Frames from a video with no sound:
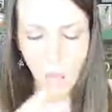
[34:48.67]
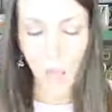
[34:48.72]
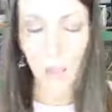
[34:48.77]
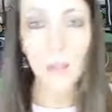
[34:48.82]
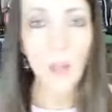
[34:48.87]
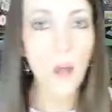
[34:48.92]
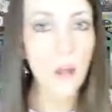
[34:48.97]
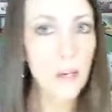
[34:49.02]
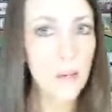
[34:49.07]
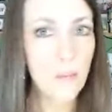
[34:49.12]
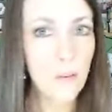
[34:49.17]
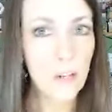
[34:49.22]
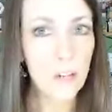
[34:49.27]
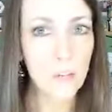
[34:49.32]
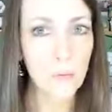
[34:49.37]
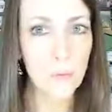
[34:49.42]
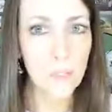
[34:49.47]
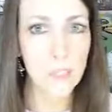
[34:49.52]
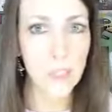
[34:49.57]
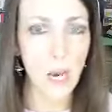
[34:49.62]
a lot of
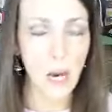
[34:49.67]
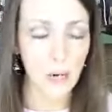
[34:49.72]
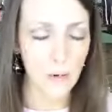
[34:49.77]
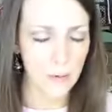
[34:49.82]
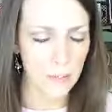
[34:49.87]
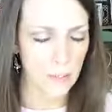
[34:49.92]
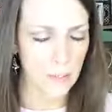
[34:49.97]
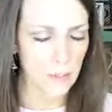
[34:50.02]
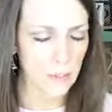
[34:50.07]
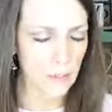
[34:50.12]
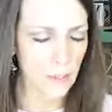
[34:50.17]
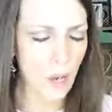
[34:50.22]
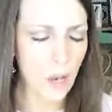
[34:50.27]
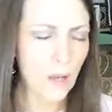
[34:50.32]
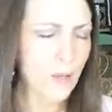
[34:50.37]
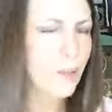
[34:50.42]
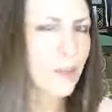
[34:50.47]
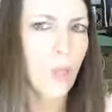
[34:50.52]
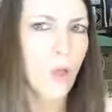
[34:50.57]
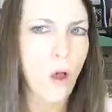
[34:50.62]
our retiring,
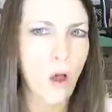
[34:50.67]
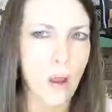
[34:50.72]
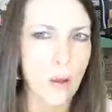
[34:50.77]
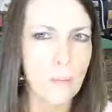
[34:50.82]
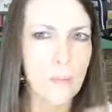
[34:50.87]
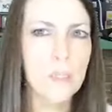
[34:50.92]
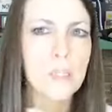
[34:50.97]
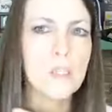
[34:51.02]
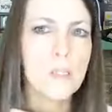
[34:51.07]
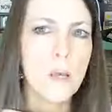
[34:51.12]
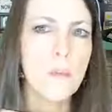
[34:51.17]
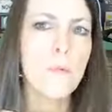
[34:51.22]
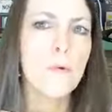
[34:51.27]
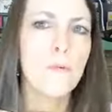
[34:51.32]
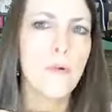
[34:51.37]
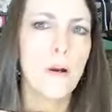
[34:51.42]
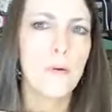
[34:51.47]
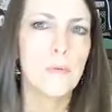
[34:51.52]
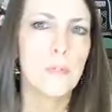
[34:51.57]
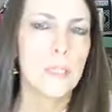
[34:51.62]
not a lot, but some
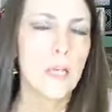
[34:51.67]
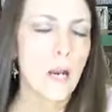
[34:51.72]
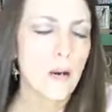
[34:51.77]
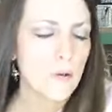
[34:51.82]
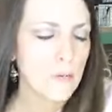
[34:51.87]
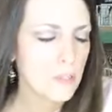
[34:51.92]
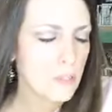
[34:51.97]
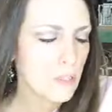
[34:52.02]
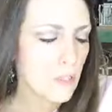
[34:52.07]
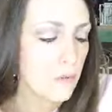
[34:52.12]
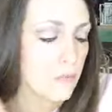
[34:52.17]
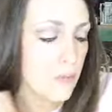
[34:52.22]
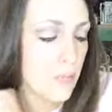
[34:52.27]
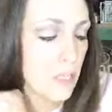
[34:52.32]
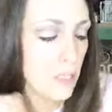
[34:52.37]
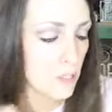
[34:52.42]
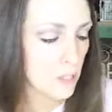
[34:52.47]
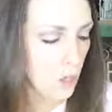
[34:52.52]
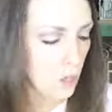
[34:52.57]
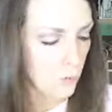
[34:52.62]
of our retiring stuff
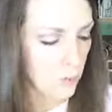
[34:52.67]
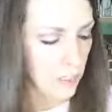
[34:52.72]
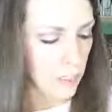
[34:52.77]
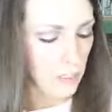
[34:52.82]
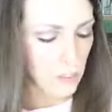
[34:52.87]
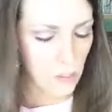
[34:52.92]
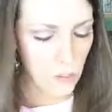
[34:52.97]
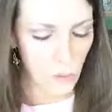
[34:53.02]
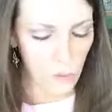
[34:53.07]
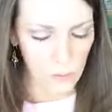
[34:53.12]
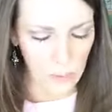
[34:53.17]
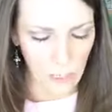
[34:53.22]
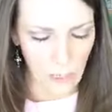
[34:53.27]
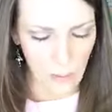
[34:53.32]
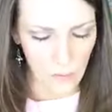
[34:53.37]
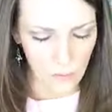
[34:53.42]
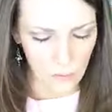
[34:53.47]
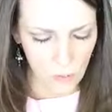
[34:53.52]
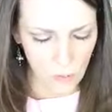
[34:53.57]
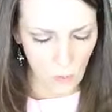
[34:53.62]
is already sold
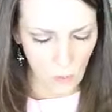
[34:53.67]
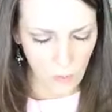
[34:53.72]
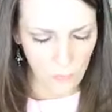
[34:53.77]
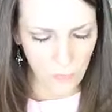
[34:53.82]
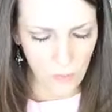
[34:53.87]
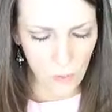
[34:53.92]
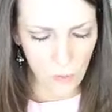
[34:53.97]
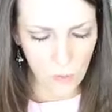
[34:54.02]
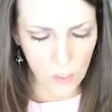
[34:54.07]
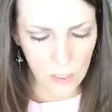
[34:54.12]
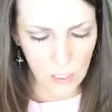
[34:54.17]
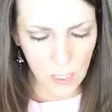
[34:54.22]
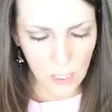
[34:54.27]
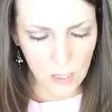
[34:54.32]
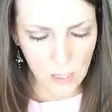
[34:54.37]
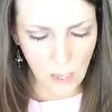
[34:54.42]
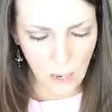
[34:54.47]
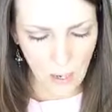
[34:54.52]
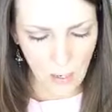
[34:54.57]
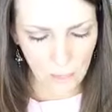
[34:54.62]
out. So if you
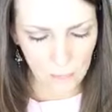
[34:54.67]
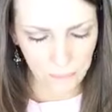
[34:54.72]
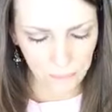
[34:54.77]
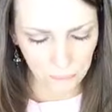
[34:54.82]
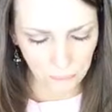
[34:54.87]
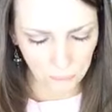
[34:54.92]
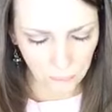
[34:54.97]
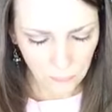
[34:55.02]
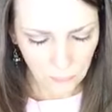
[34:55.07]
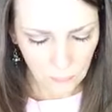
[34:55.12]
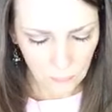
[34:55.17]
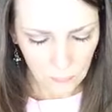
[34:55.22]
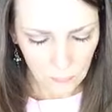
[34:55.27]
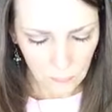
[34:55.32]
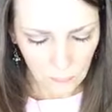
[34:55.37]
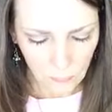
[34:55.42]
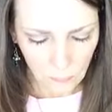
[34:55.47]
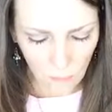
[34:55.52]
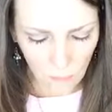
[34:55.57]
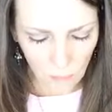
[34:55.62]
see that
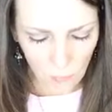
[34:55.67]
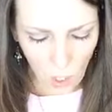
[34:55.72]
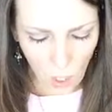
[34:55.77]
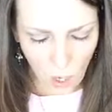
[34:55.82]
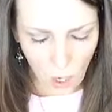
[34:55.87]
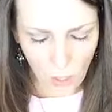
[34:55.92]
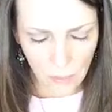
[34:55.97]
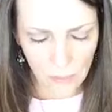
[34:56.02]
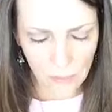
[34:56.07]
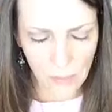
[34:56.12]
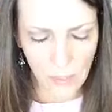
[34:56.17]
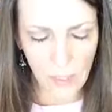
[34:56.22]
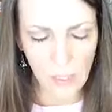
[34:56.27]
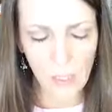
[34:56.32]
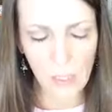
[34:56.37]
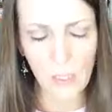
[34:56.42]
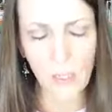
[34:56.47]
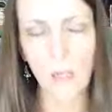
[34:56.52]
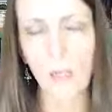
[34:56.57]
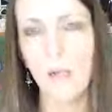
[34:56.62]
on
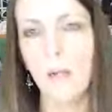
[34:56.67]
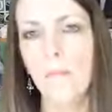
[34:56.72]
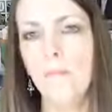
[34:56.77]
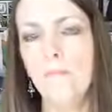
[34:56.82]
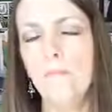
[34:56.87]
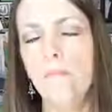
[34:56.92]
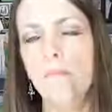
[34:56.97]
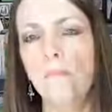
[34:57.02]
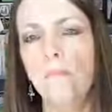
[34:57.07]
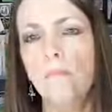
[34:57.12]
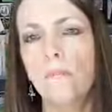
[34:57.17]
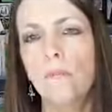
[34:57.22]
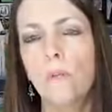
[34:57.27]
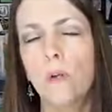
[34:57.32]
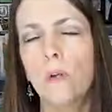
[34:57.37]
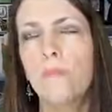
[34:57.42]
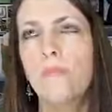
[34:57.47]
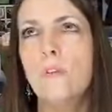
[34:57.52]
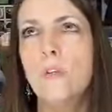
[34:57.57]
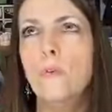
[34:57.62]
the,
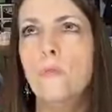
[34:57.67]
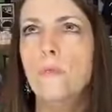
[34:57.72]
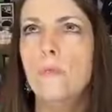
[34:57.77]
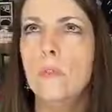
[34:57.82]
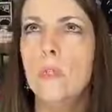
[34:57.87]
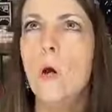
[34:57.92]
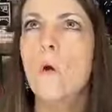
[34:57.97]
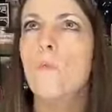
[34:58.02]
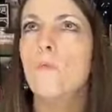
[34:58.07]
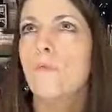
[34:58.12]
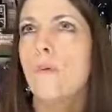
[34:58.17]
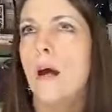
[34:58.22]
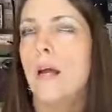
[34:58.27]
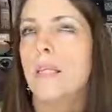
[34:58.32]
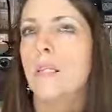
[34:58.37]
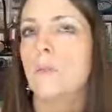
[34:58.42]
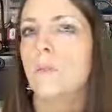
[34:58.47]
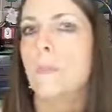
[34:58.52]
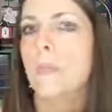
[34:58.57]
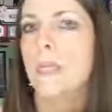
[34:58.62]
or if you don't
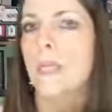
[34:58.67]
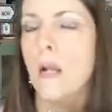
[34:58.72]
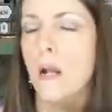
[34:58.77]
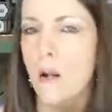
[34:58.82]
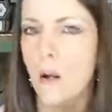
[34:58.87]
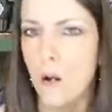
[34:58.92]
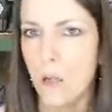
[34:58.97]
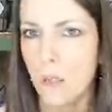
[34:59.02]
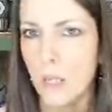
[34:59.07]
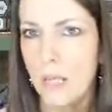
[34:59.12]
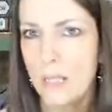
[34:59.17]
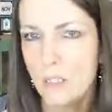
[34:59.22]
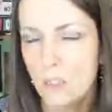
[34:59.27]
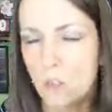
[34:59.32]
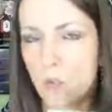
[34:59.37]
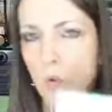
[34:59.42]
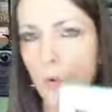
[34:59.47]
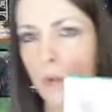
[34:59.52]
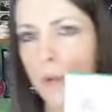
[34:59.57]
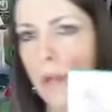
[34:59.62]
find them in our online
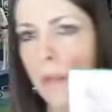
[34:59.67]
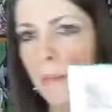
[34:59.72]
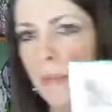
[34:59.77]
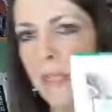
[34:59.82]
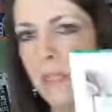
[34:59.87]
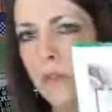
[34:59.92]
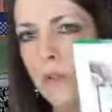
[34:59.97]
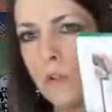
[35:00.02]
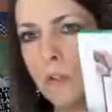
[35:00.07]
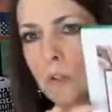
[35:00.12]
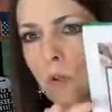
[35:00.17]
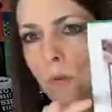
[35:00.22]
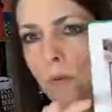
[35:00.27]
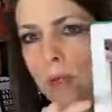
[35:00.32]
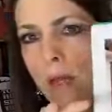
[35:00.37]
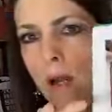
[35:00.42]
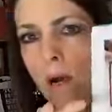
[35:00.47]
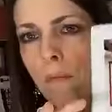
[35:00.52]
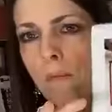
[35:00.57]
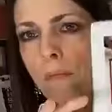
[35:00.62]
store, that means they're
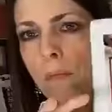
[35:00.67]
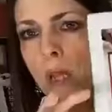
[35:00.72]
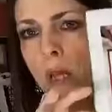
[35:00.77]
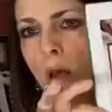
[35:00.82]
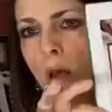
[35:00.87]
sold out.